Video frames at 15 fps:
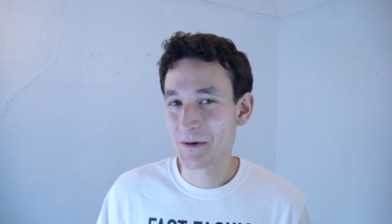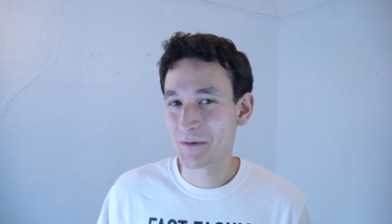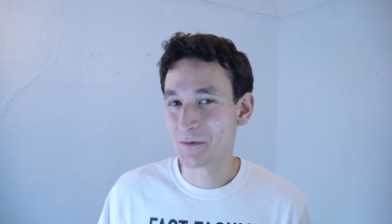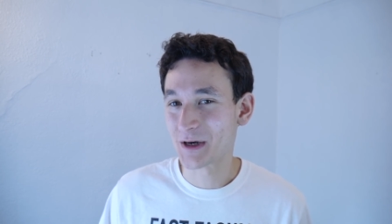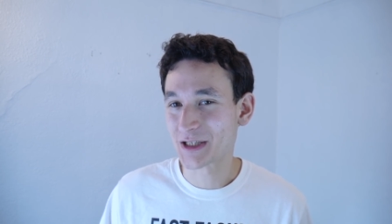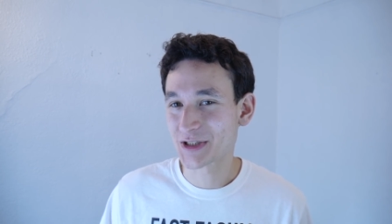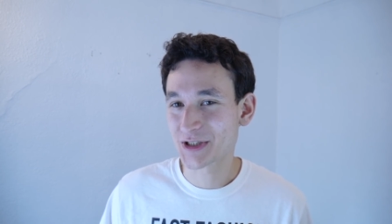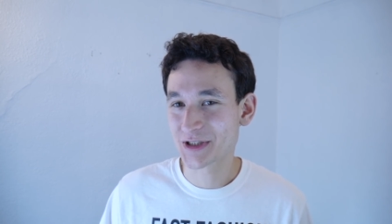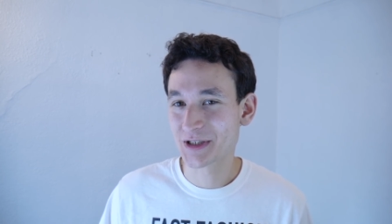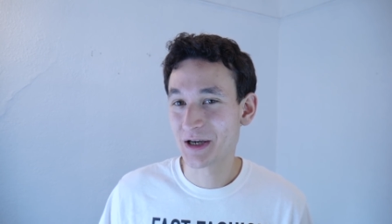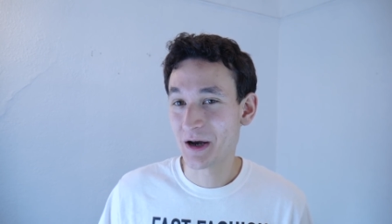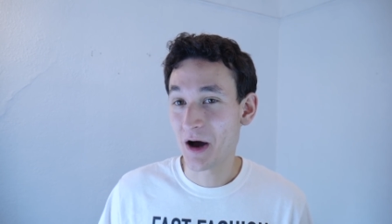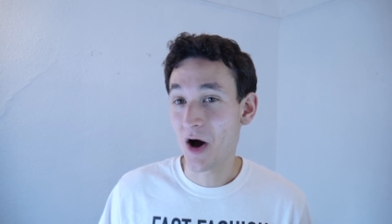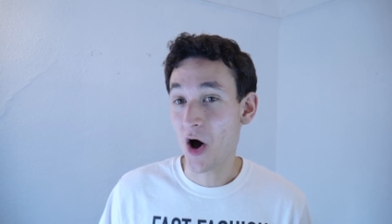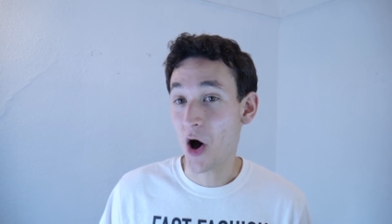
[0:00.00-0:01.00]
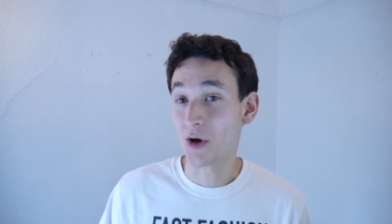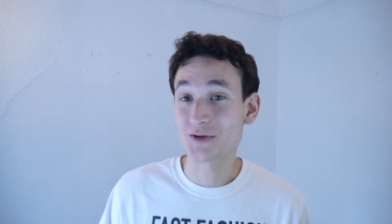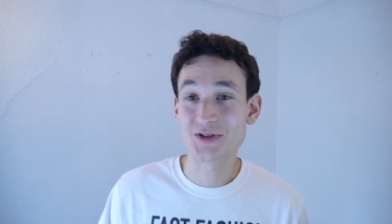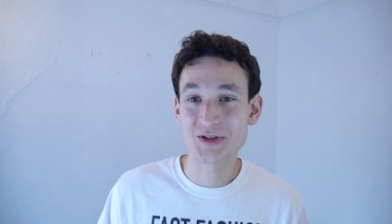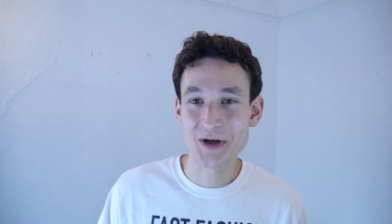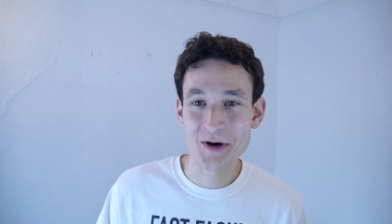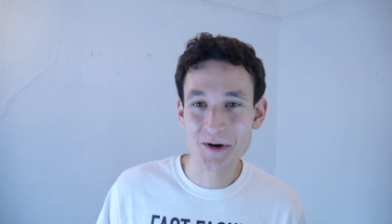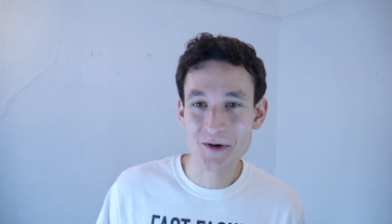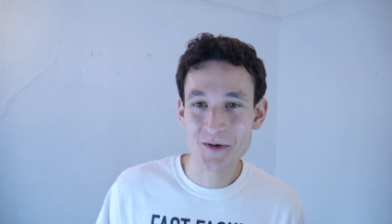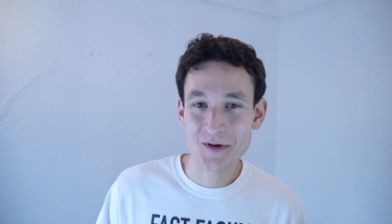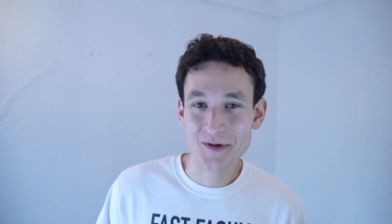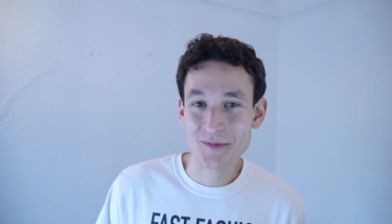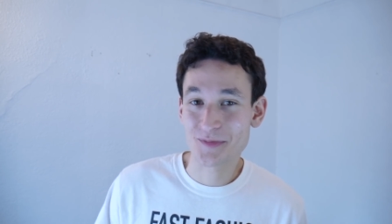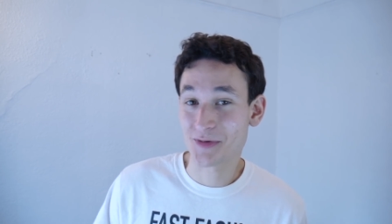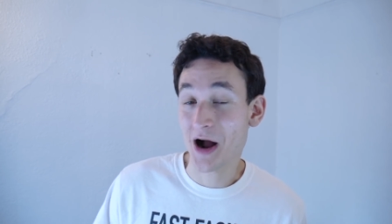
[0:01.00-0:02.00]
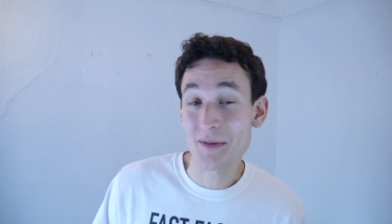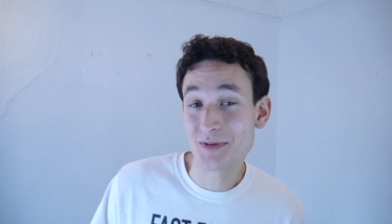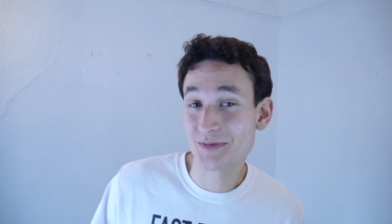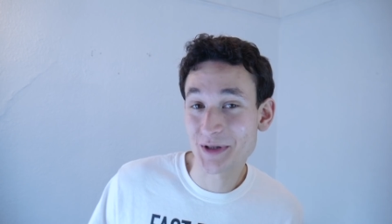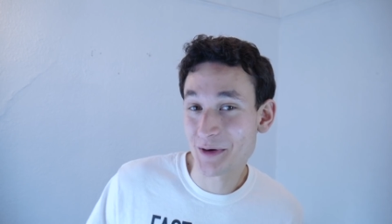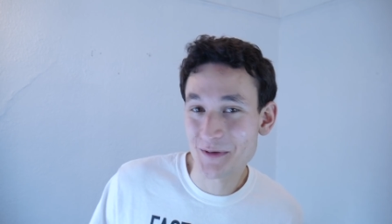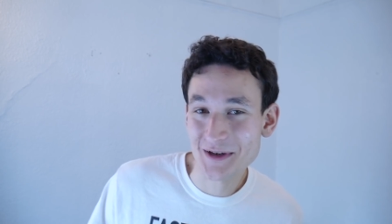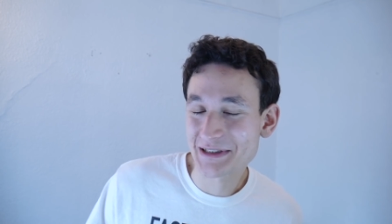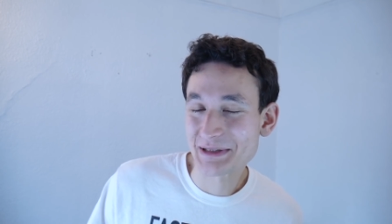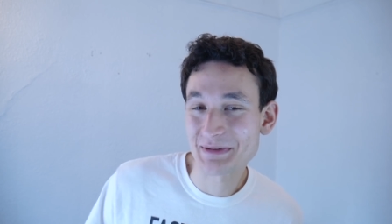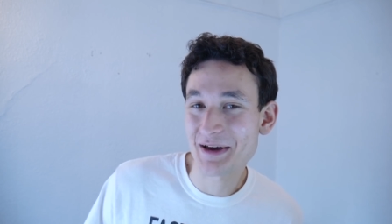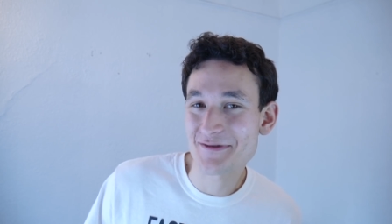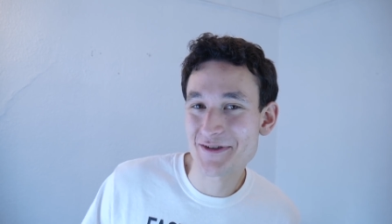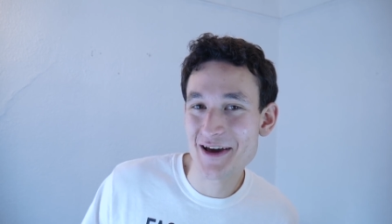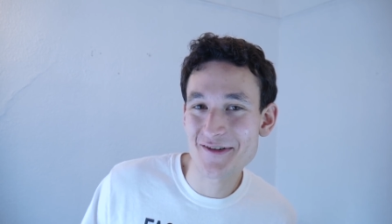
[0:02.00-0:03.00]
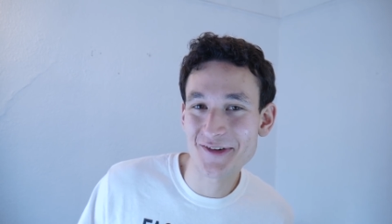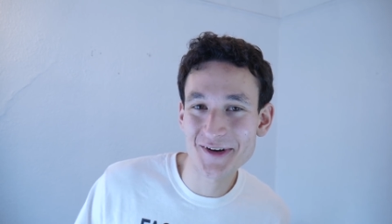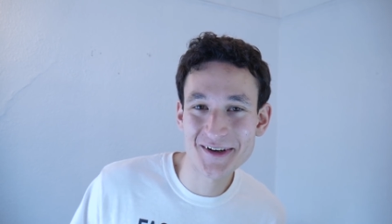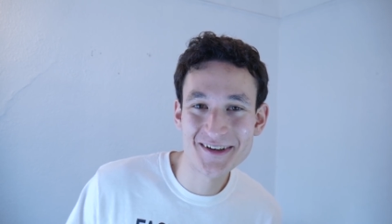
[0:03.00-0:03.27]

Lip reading: which also probably worked in my favor.